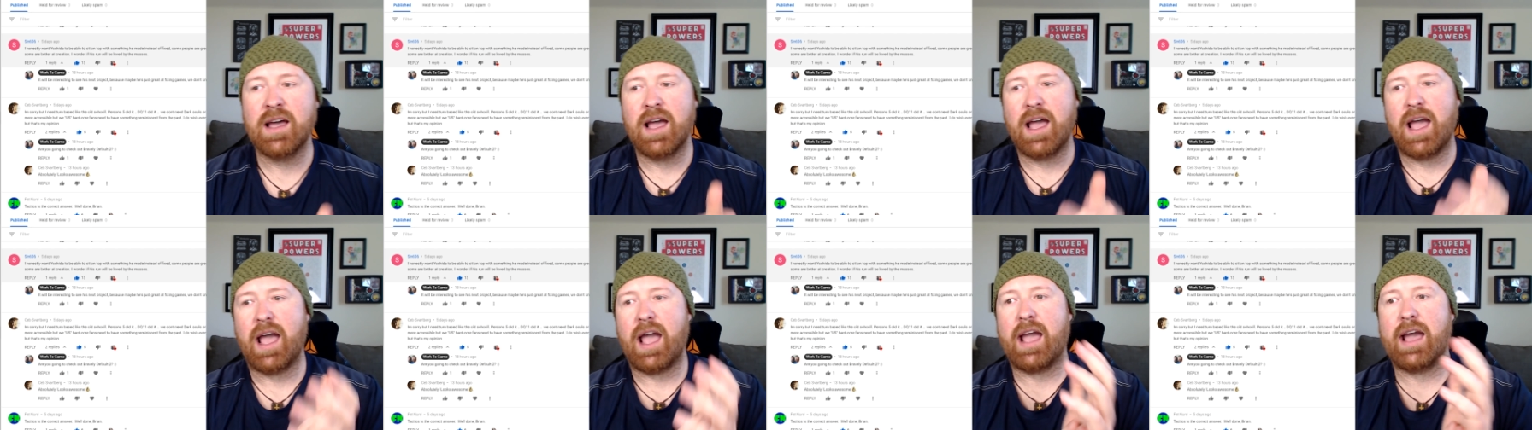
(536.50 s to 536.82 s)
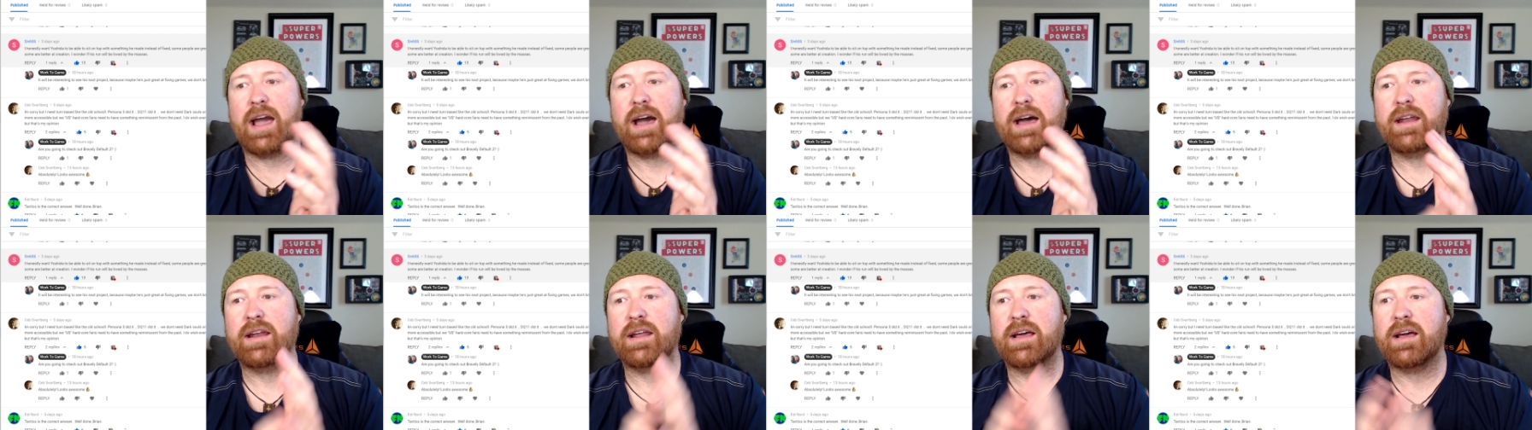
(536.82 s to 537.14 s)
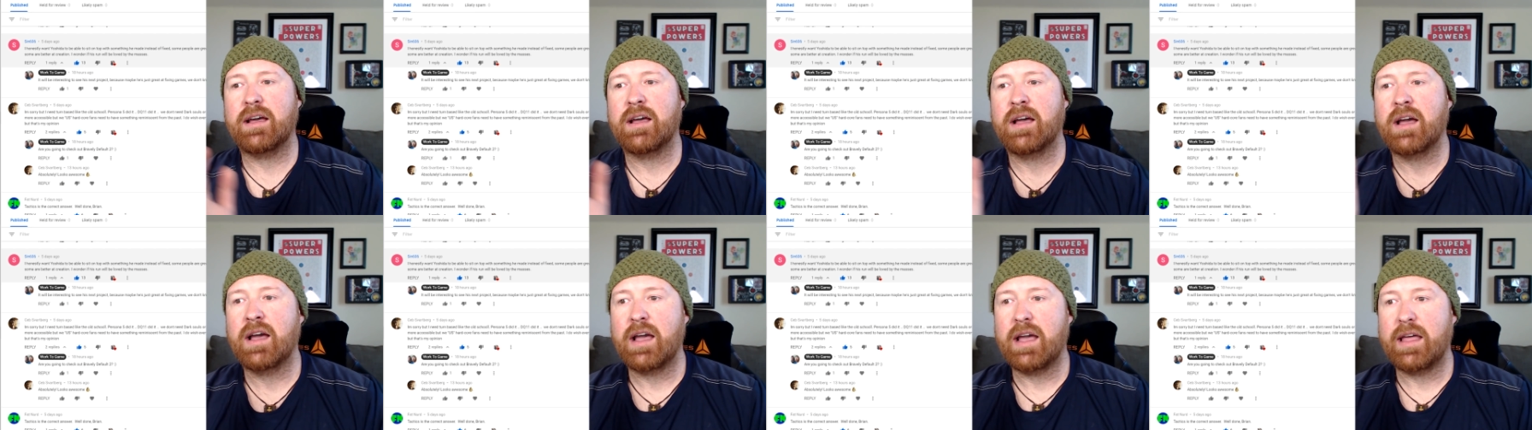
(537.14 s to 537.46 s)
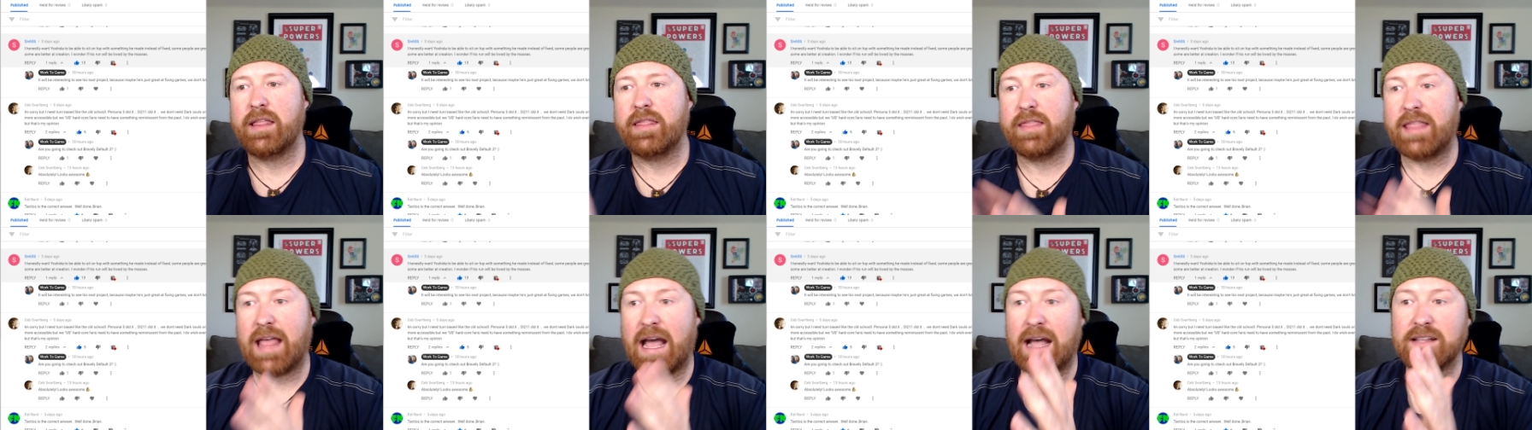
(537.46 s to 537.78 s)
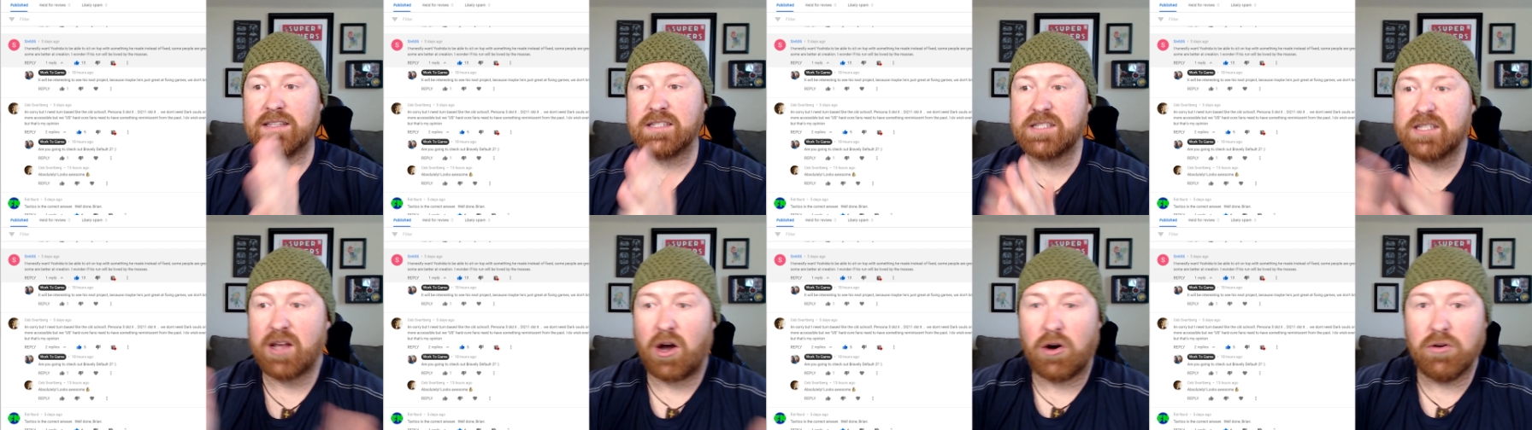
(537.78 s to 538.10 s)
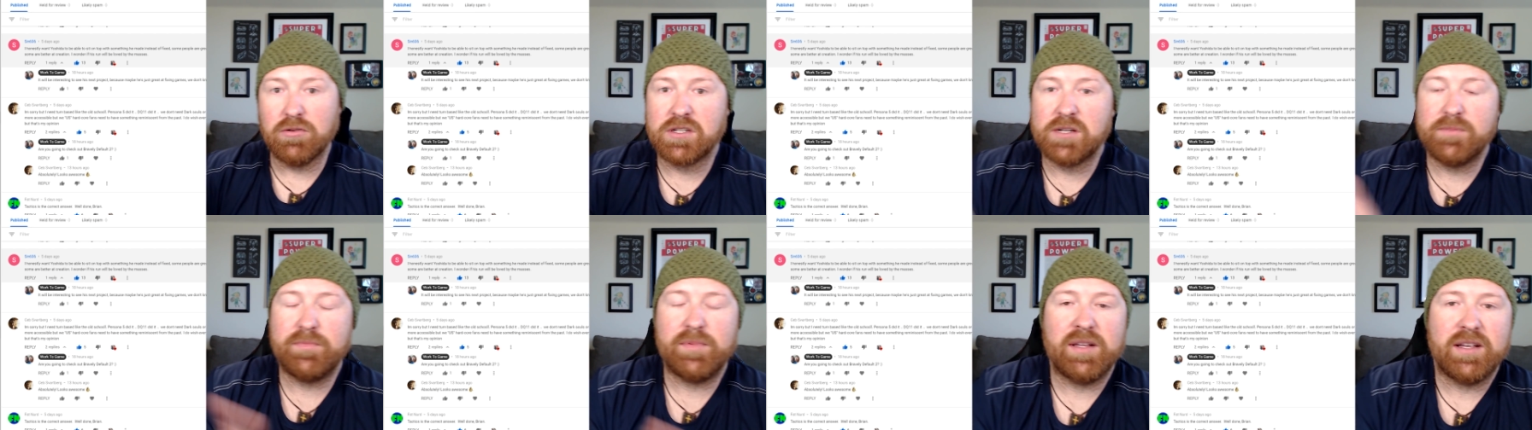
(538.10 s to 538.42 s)
And that's
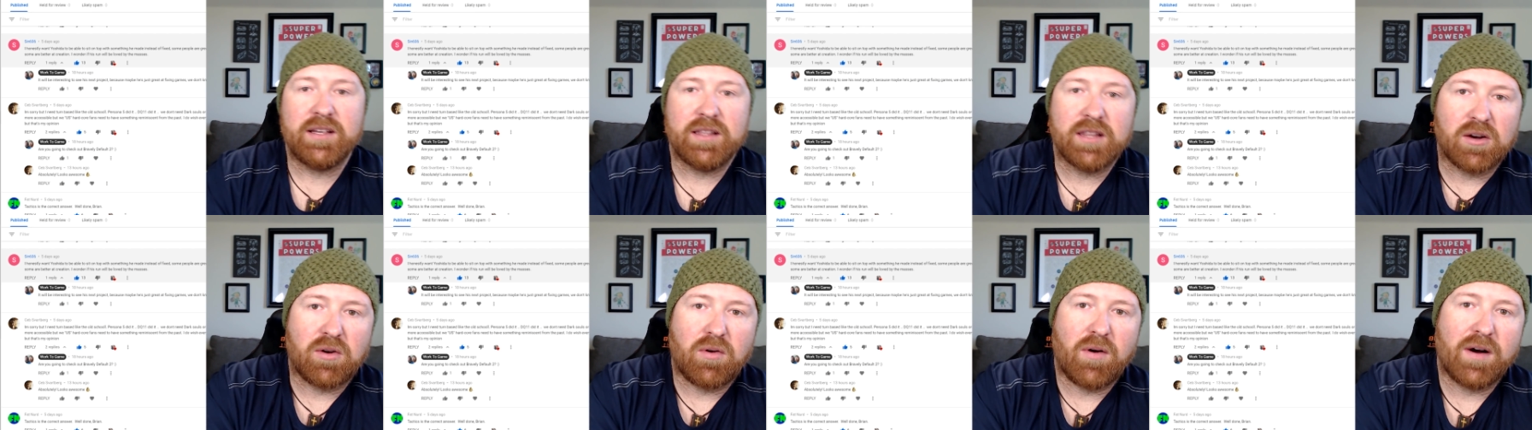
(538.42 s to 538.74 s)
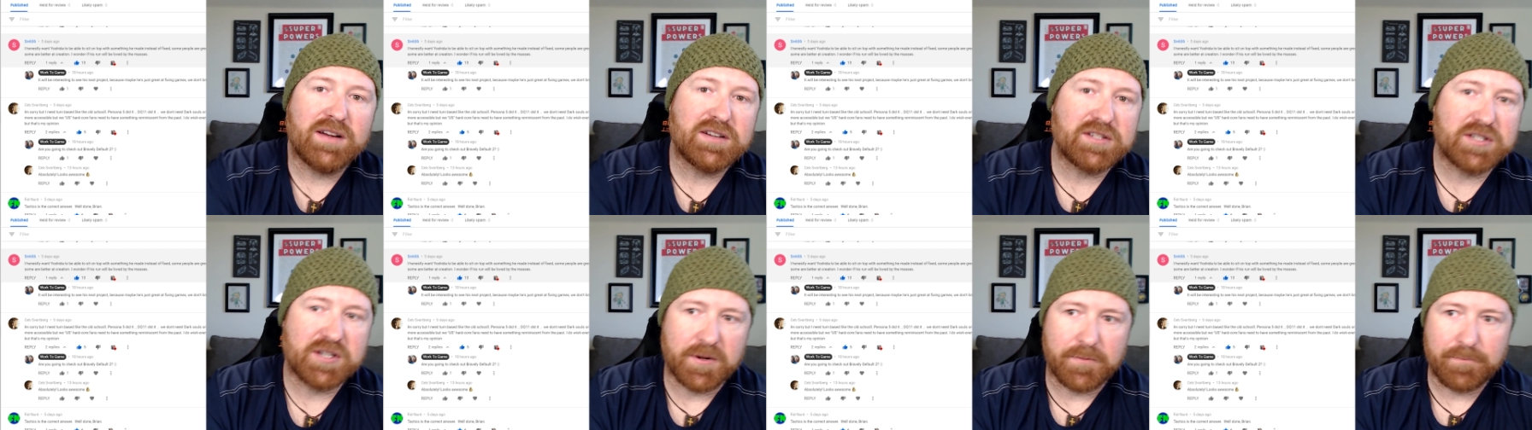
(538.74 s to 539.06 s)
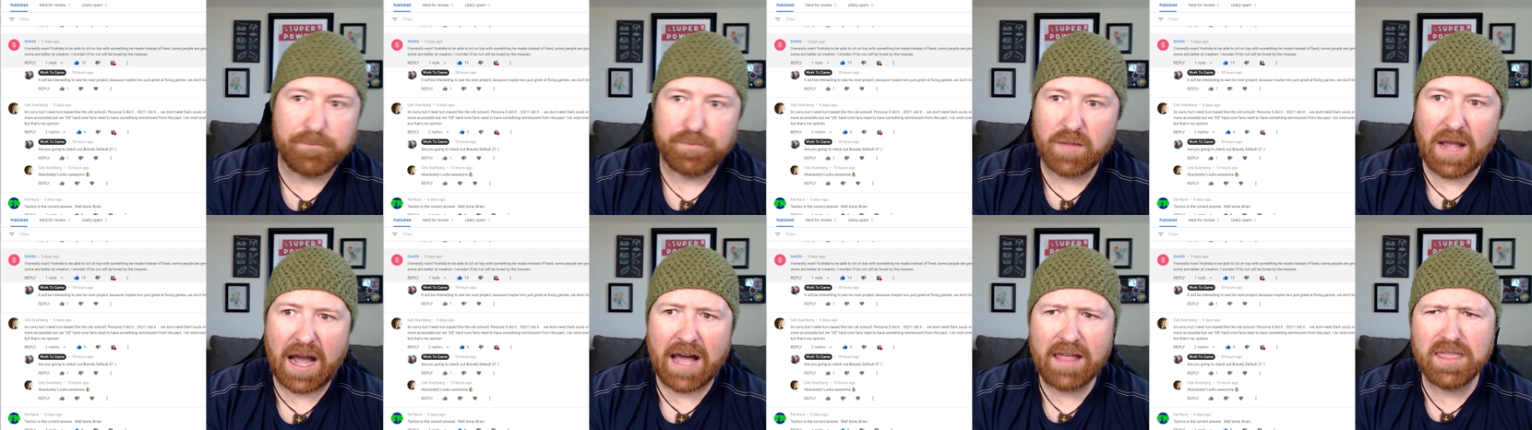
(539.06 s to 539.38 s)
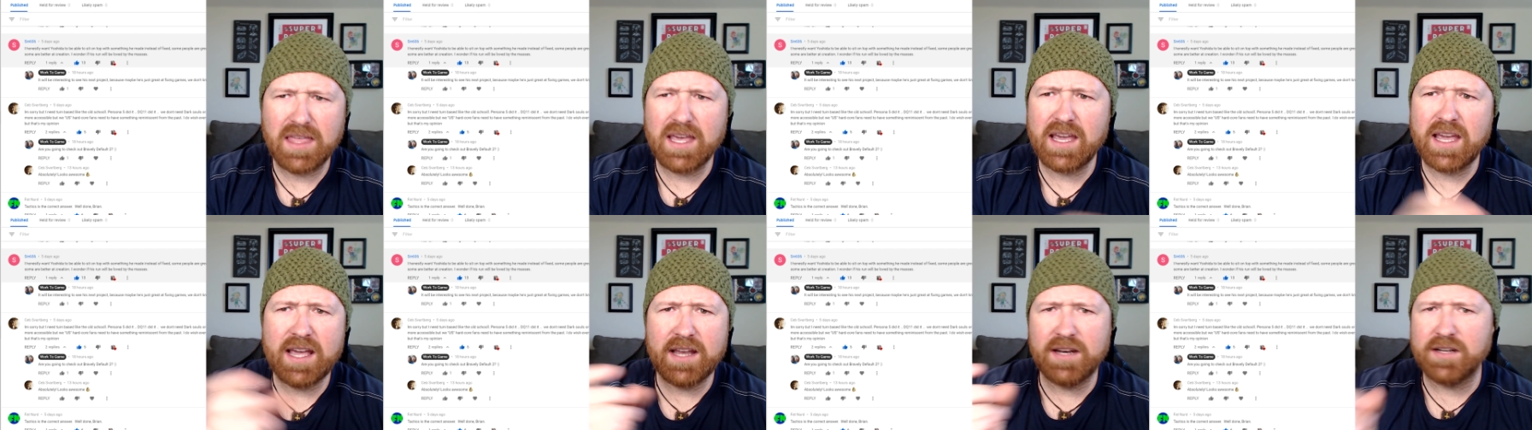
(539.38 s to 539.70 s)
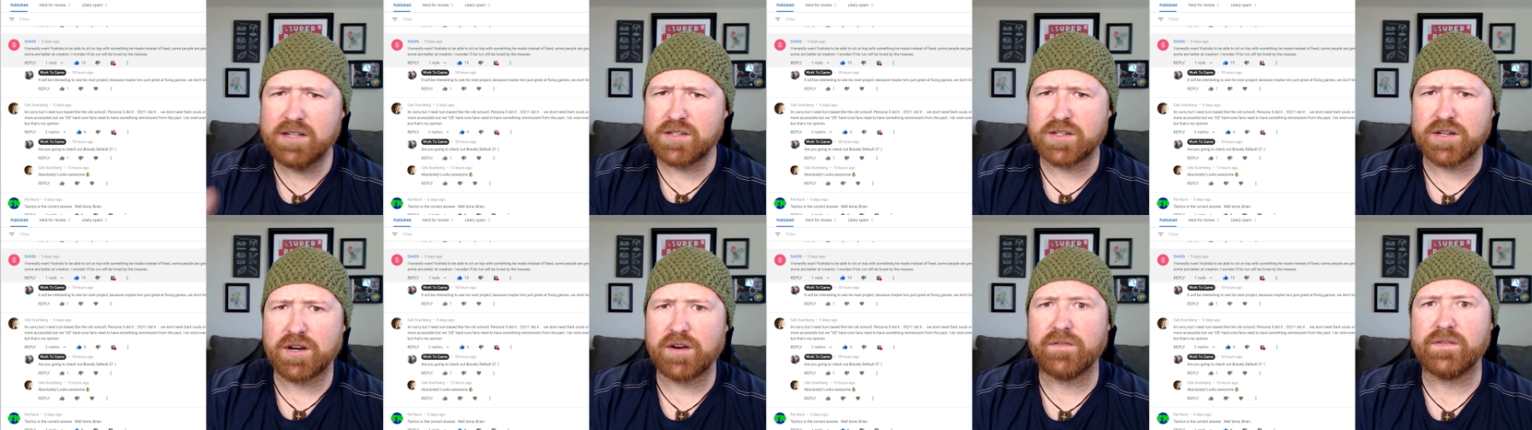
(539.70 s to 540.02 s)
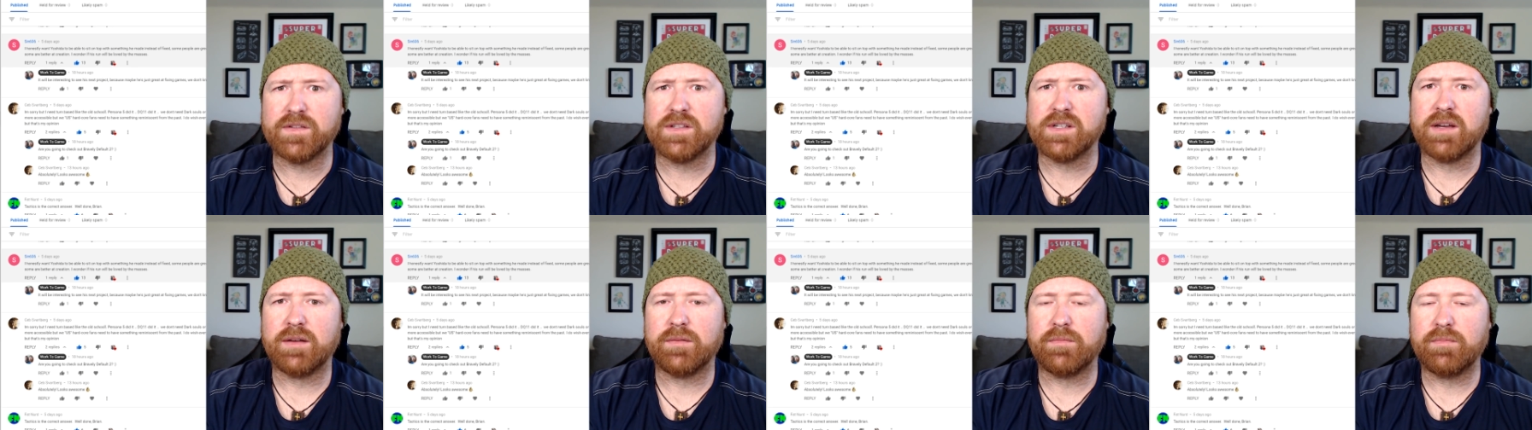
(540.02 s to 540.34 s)
ultimately the question. I think he
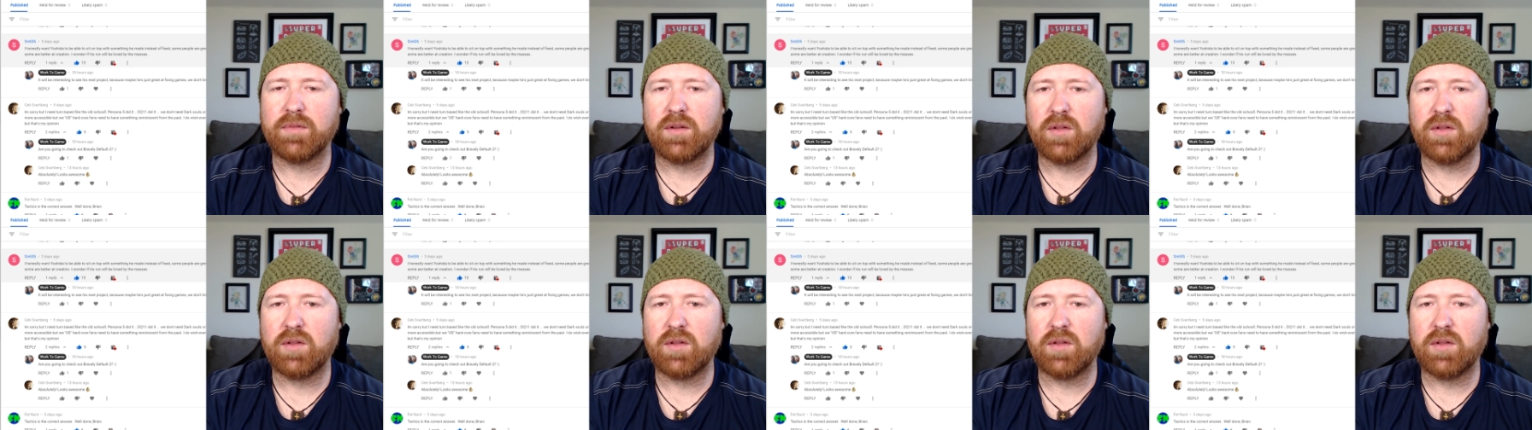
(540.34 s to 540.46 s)
deserves it.